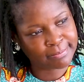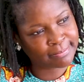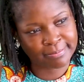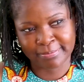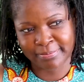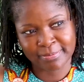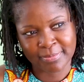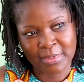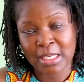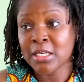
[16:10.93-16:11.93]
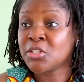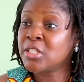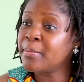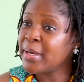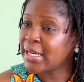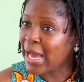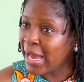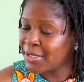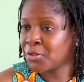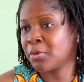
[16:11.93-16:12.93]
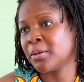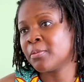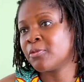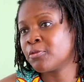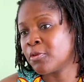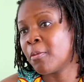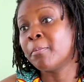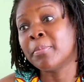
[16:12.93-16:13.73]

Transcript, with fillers: Hmm. She make ice cream from